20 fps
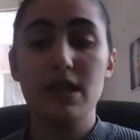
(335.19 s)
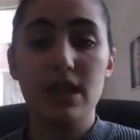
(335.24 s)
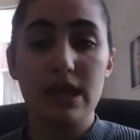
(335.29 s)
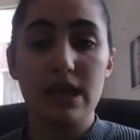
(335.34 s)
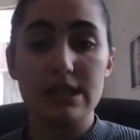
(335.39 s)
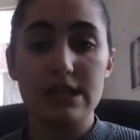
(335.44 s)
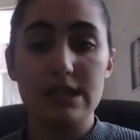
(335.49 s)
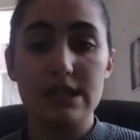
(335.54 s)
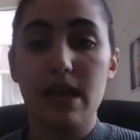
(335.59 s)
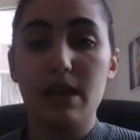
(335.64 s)

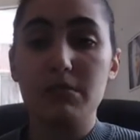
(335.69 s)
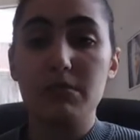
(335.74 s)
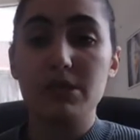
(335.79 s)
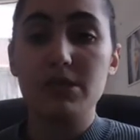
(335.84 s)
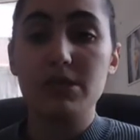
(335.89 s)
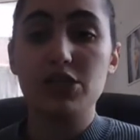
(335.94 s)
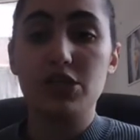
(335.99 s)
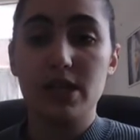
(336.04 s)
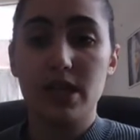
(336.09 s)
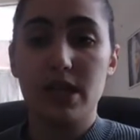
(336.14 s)

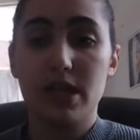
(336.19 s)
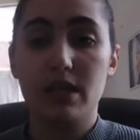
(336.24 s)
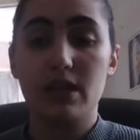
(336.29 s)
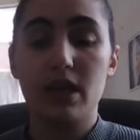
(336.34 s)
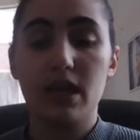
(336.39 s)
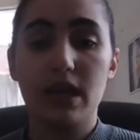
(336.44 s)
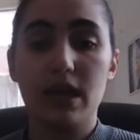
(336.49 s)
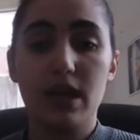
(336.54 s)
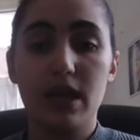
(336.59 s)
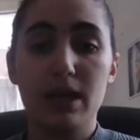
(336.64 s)
establishing
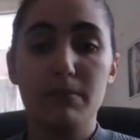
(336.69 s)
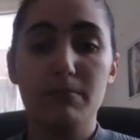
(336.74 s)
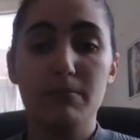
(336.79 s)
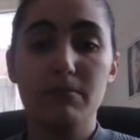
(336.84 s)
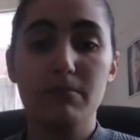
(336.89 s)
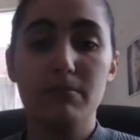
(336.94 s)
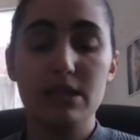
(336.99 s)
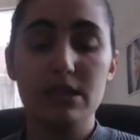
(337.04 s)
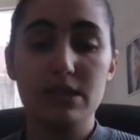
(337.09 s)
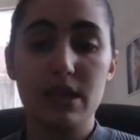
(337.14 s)

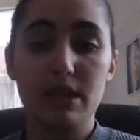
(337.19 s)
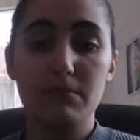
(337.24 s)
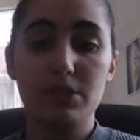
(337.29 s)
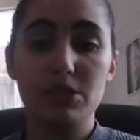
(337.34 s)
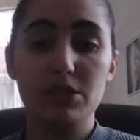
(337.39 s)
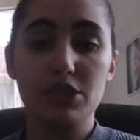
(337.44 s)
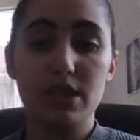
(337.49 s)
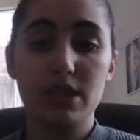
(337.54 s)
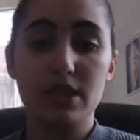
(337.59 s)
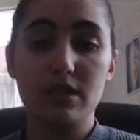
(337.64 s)

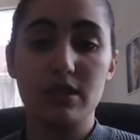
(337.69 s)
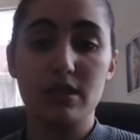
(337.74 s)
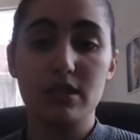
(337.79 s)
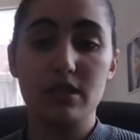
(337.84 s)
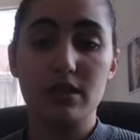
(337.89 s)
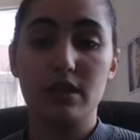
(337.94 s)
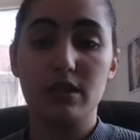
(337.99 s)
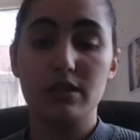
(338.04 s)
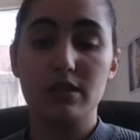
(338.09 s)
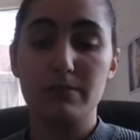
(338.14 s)

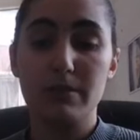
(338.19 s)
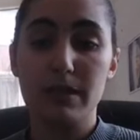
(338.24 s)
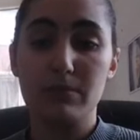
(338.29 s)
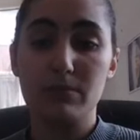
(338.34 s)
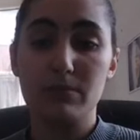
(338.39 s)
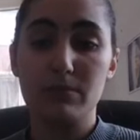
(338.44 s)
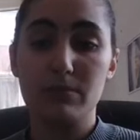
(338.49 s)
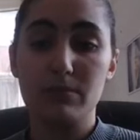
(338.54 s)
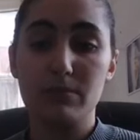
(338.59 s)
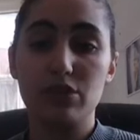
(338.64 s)
the
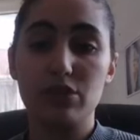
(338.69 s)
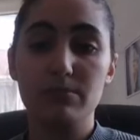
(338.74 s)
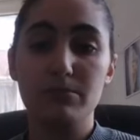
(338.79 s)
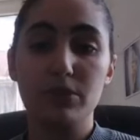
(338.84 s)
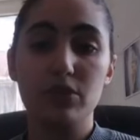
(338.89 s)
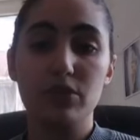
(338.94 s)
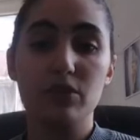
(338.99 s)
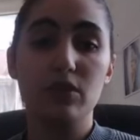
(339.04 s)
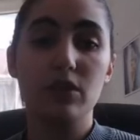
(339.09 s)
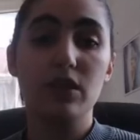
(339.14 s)
People's
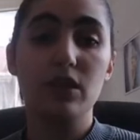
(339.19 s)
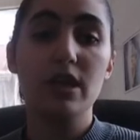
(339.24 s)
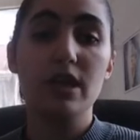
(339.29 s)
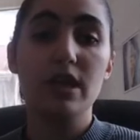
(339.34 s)
Tribunal,